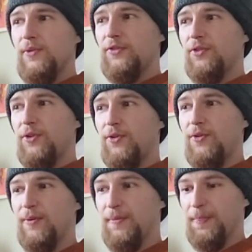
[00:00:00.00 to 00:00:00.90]

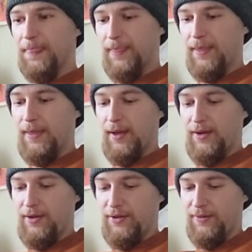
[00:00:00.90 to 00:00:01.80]
So
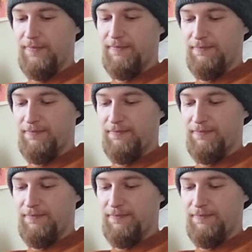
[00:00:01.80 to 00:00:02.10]
another